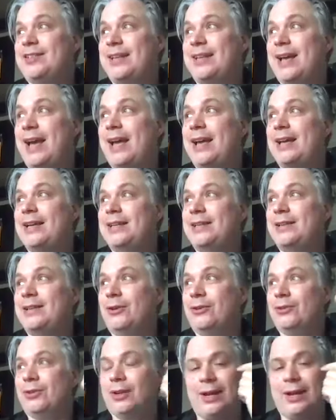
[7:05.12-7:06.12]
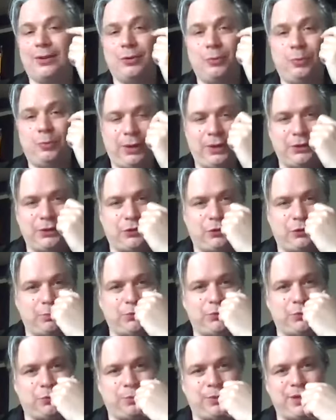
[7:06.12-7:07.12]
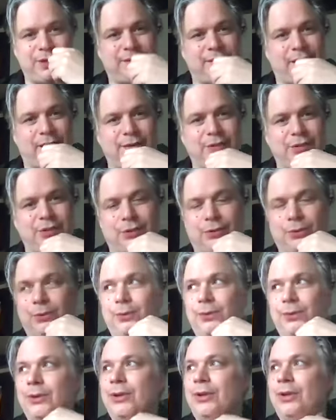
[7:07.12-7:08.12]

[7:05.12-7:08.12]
day, you know, the lad who plays drums for me, Denzel,